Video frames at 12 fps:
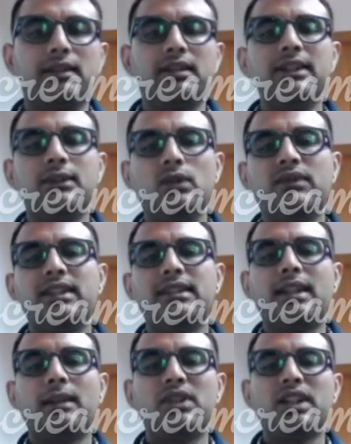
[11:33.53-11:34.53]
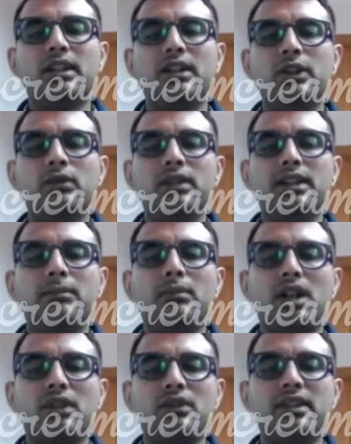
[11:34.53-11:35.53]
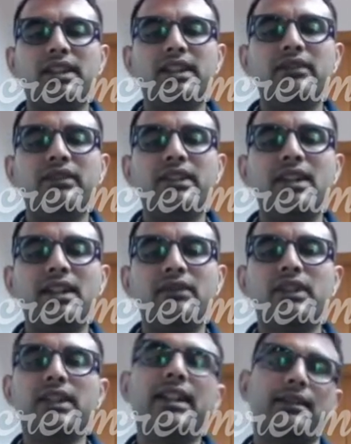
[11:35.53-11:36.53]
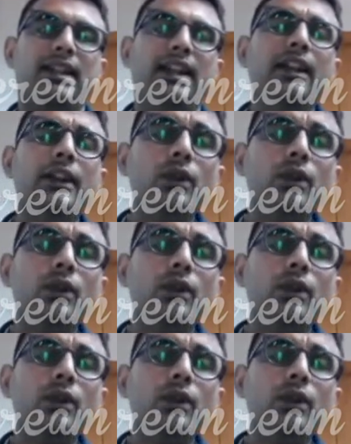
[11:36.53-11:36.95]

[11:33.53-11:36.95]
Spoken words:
list of exam taken during the master degree with relevant years. Here you